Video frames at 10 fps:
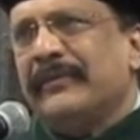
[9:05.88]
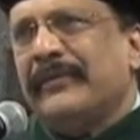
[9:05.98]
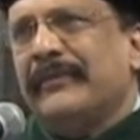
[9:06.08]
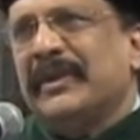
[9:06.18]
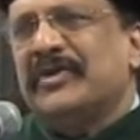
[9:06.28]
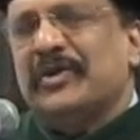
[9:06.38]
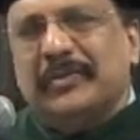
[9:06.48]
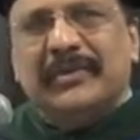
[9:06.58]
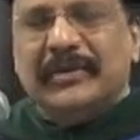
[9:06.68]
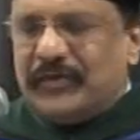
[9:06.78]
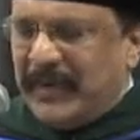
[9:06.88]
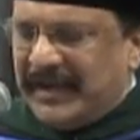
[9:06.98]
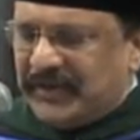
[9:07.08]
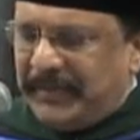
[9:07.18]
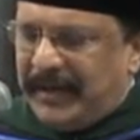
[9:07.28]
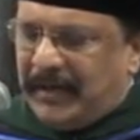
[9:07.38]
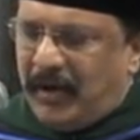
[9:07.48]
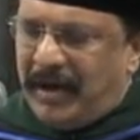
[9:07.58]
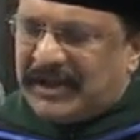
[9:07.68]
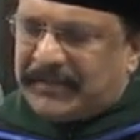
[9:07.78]
with students, when I speak at the
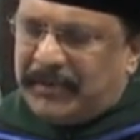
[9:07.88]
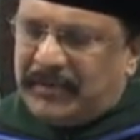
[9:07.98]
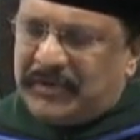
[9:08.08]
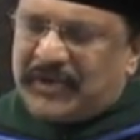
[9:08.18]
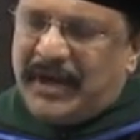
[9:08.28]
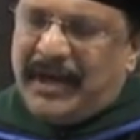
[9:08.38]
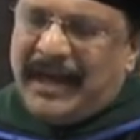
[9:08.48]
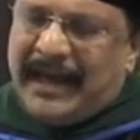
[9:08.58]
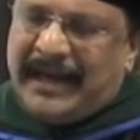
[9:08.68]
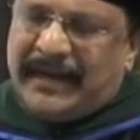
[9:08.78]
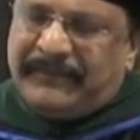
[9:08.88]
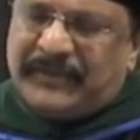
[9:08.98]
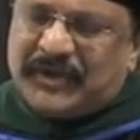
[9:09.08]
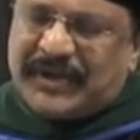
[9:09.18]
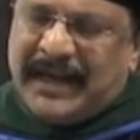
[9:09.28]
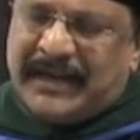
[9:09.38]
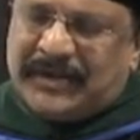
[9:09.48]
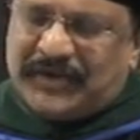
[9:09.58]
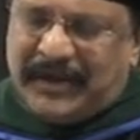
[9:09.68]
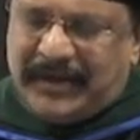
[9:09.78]
hospitals, I
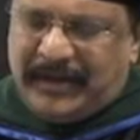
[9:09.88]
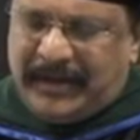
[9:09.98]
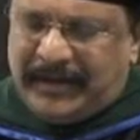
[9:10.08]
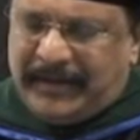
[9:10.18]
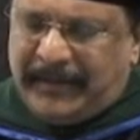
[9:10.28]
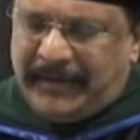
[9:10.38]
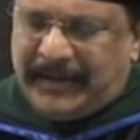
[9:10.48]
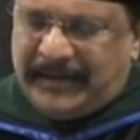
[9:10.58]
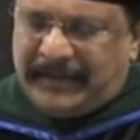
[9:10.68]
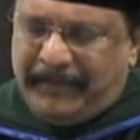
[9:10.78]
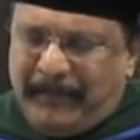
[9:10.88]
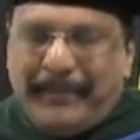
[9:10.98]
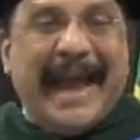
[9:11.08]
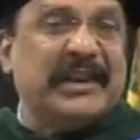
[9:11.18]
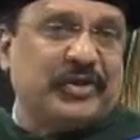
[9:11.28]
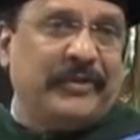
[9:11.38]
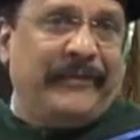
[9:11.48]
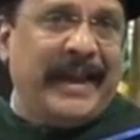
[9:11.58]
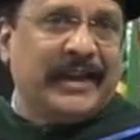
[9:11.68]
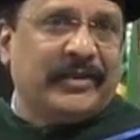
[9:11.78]
emphasize the passion
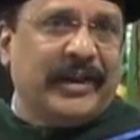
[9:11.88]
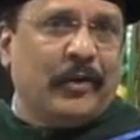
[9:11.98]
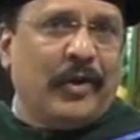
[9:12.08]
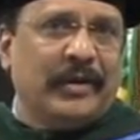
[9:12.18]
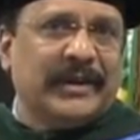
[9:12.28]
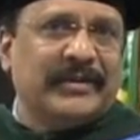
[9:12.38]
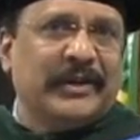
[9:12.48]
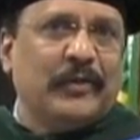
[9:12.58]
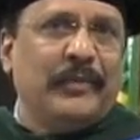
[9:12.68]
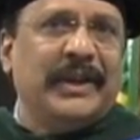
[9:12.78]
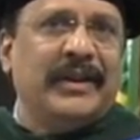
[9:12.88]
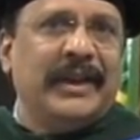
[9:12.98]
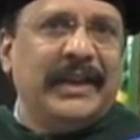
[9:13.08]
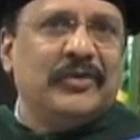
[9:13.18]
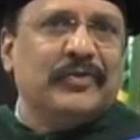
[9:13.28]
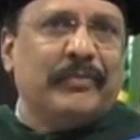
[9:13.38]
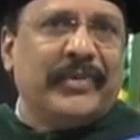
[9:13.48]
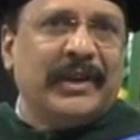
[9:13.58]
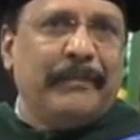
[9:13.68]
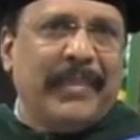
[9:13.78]
factor, I call it. We need to
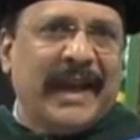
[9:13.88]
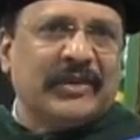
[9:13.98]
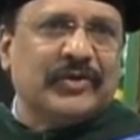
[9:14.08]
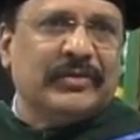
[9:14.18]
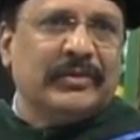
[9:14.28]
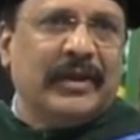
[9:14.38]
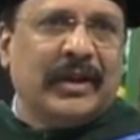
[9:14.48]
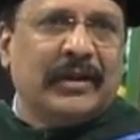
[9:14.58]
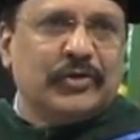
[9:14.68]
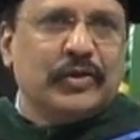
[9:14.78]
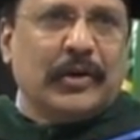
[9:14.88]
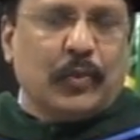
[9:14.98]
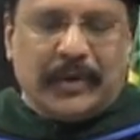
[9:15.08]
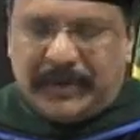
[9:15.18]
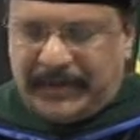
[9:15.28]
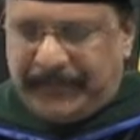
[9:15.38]
bring passion to our work.